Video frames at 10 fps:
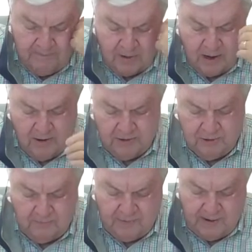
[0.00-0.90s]

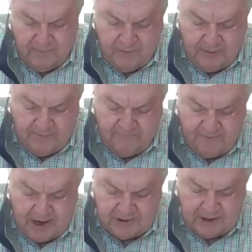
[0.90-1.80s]
102 people have been
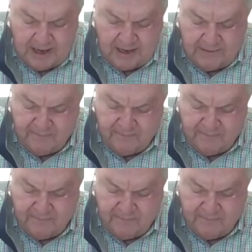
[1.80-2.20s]
vaccinated at the